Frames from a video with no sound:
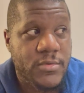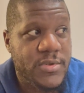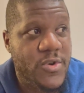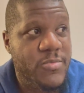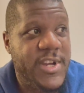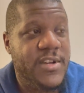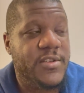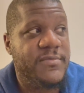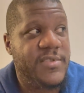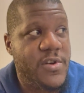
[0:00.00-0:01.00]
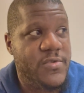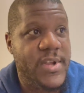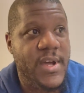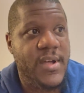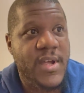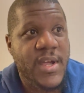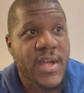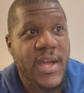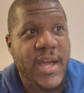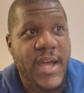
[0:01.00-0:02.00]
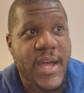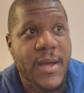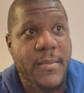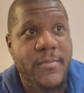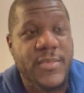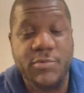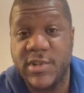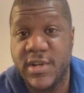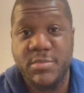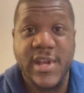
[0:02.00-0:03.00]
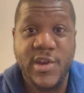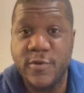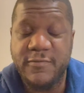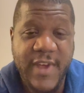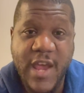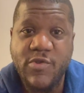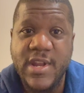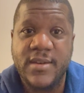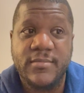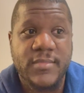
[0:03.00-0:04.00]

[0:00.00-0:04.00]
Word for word: Nobody could have known that um, there was going to be a new variant